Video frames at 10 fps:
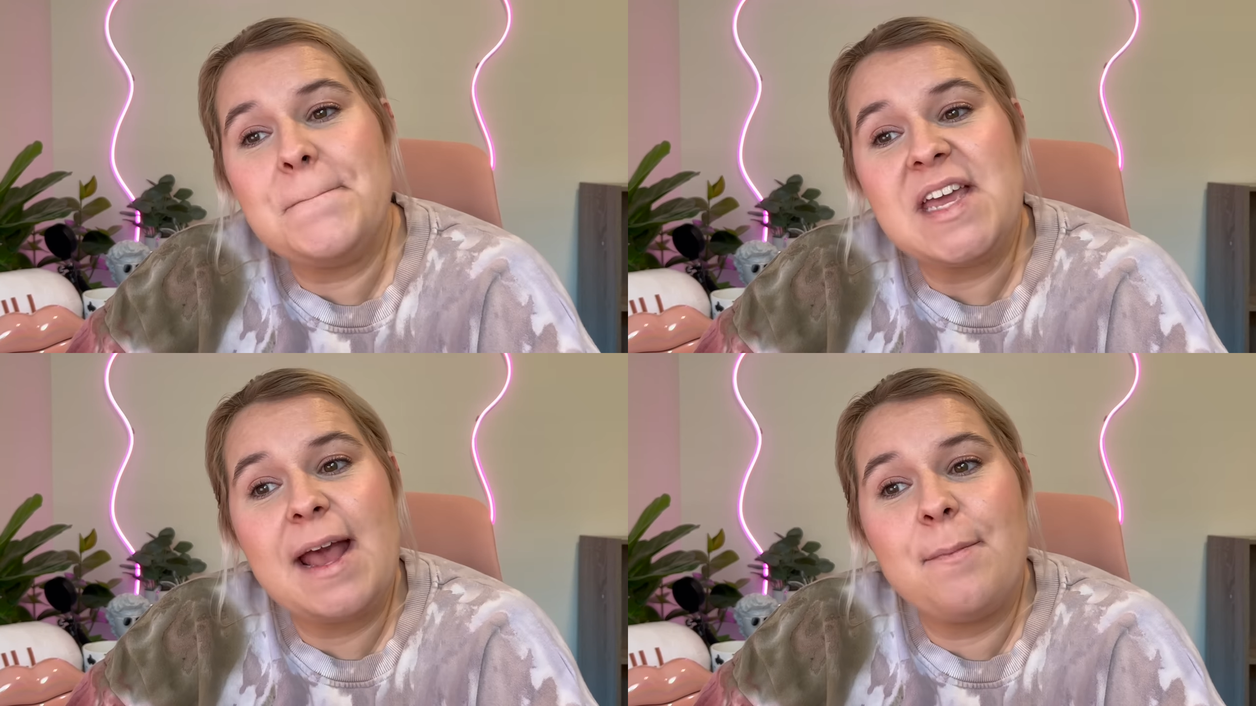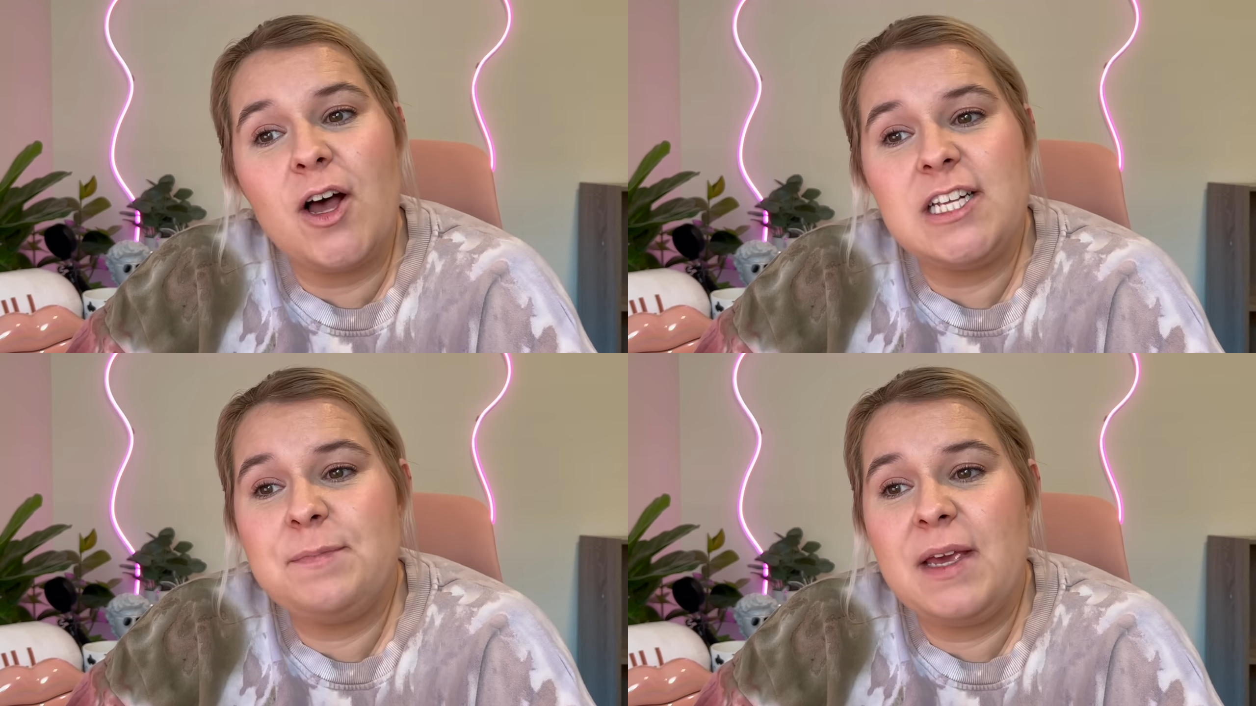
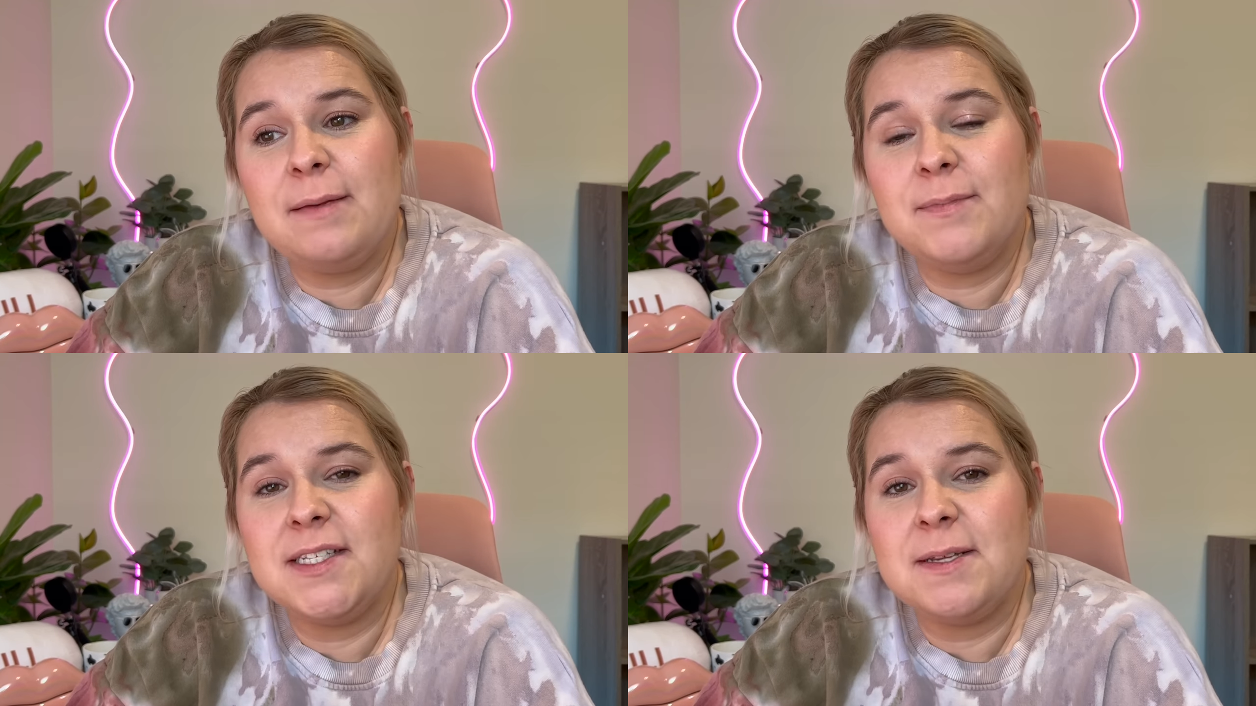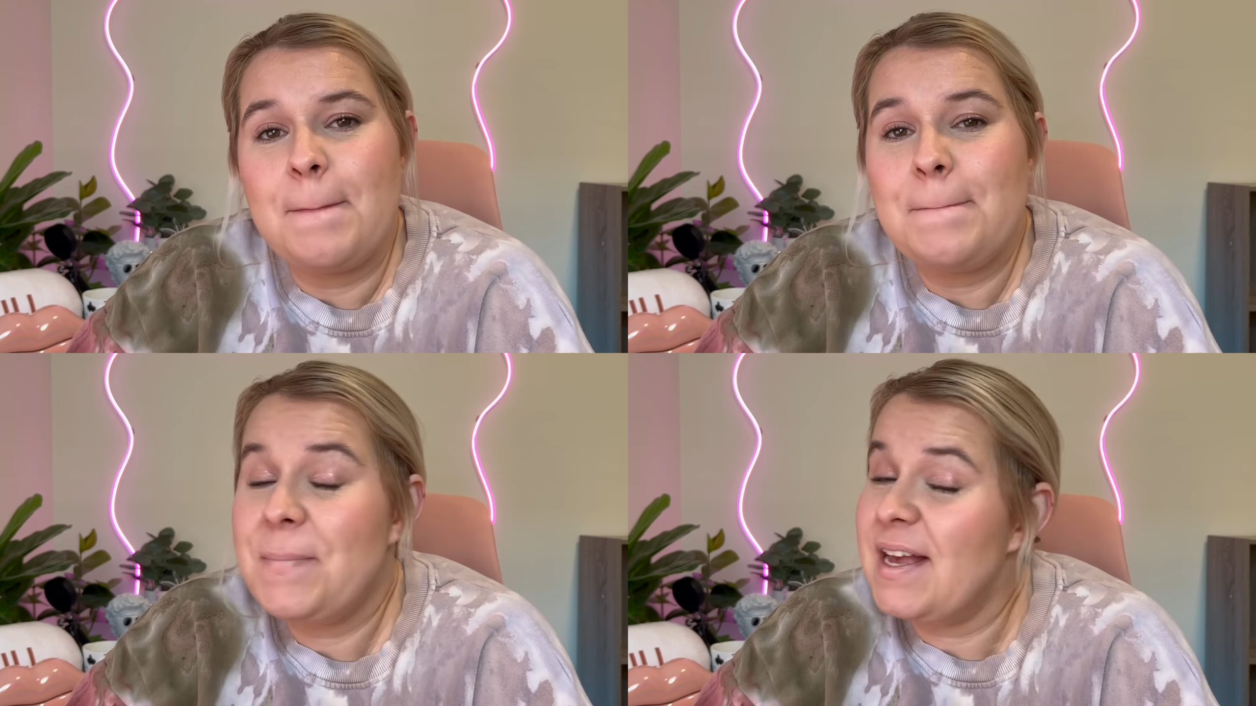BABossbabe's
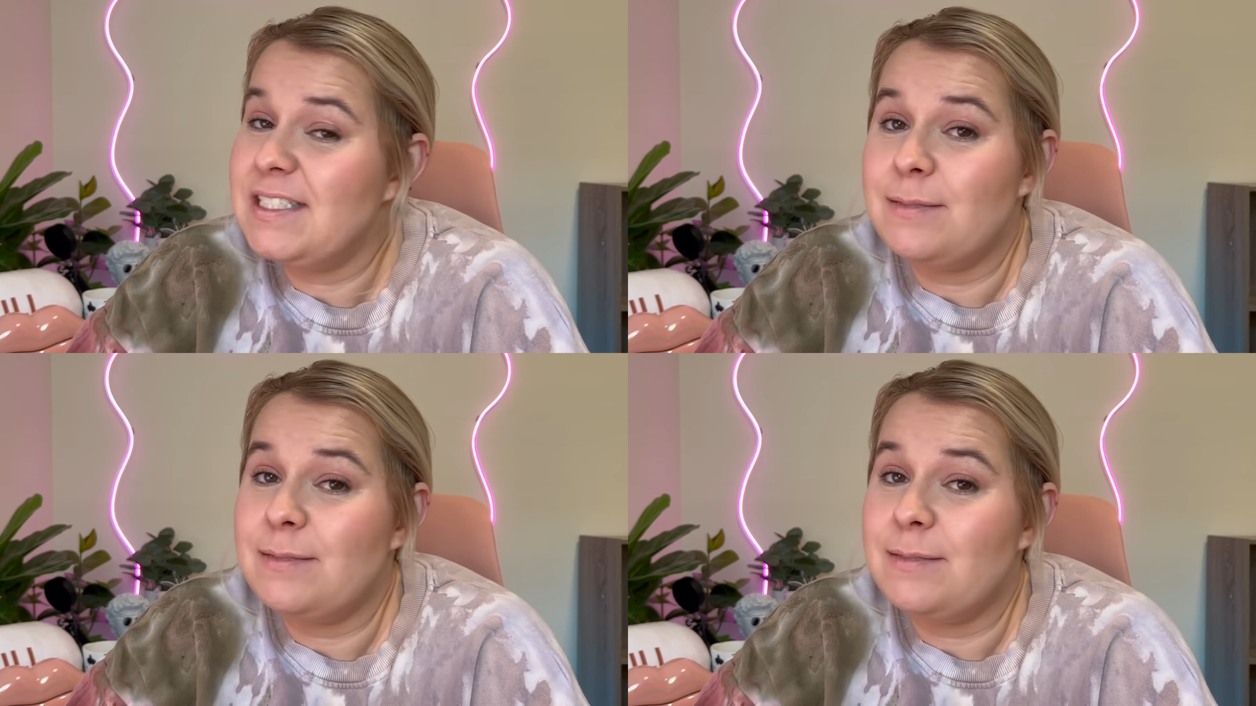best